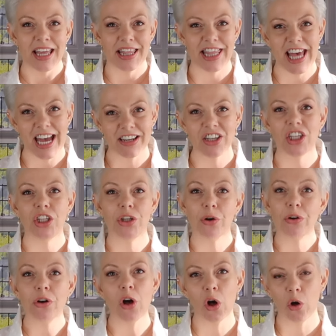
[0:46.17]
that
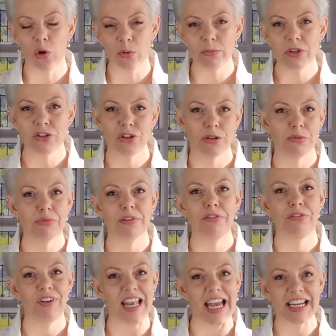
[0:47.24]
your home should
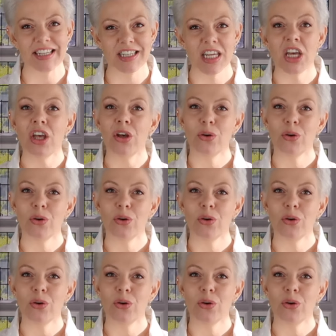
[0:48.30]
reflect